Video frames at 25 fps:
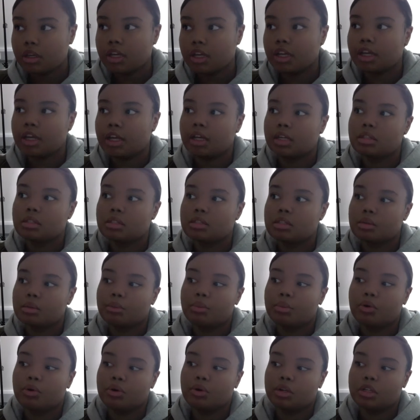it's
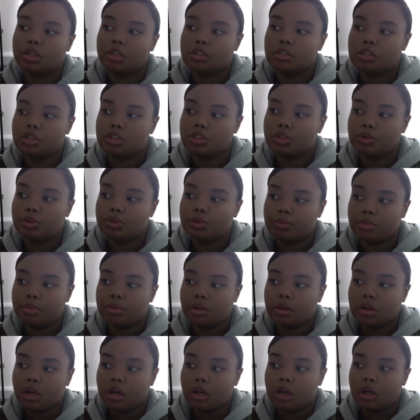important to
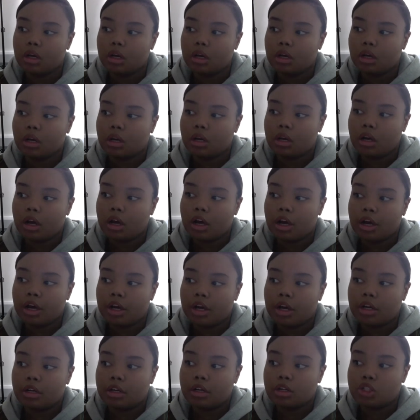
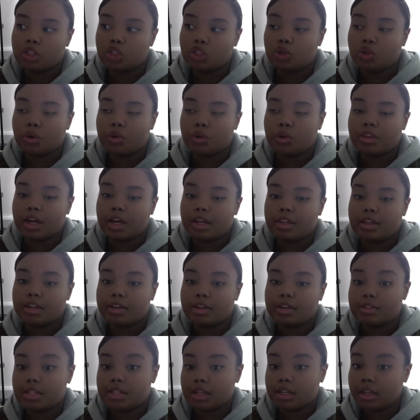assure that there
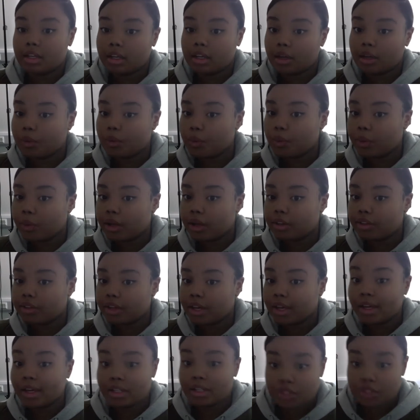is a link with
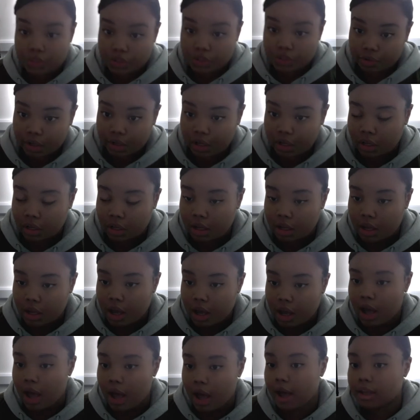history,
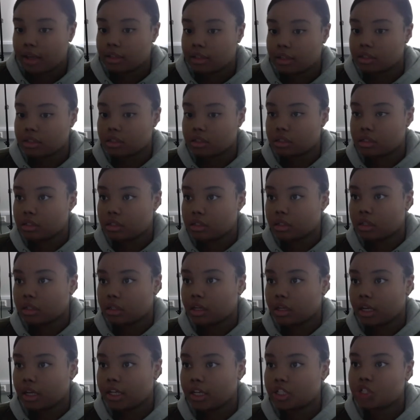and
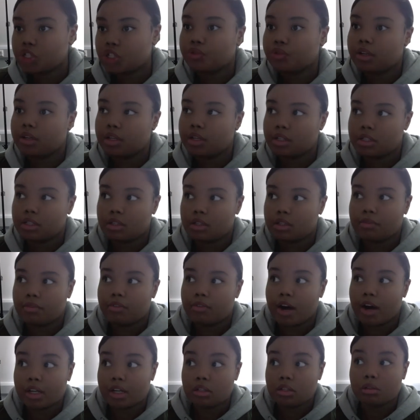history is a
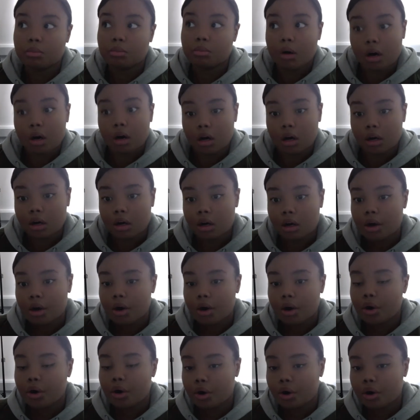vital part
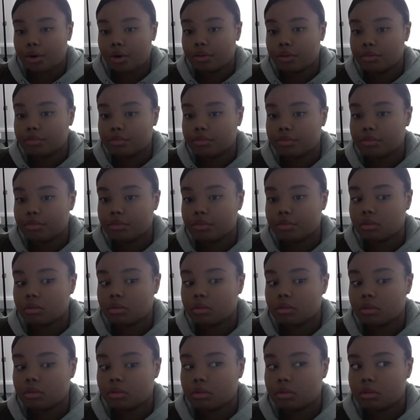of
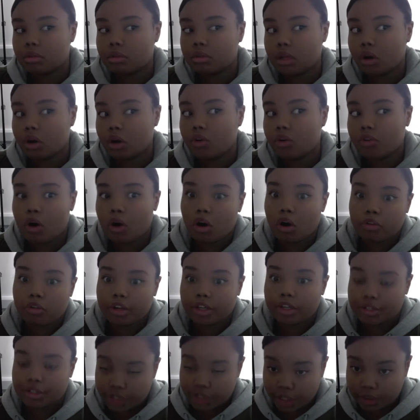horror
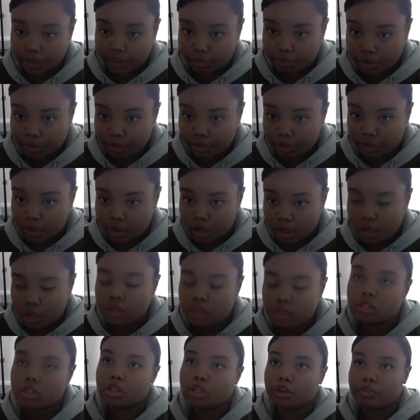in general.
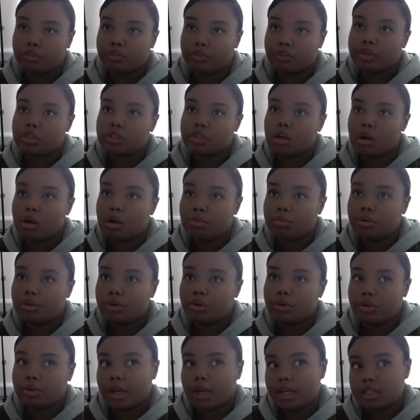So, for
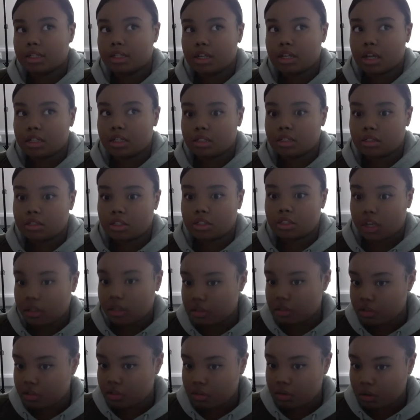example, in Texas
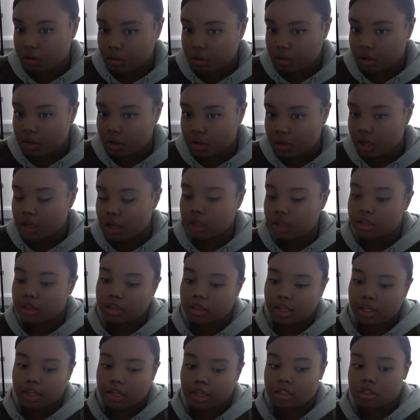Chainsaw,
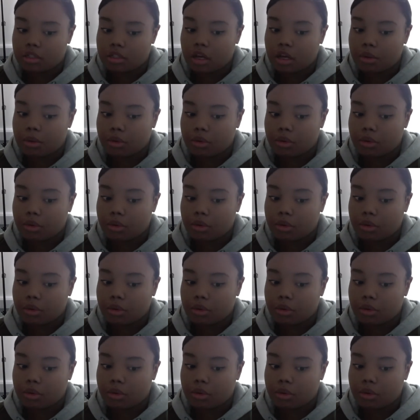there's a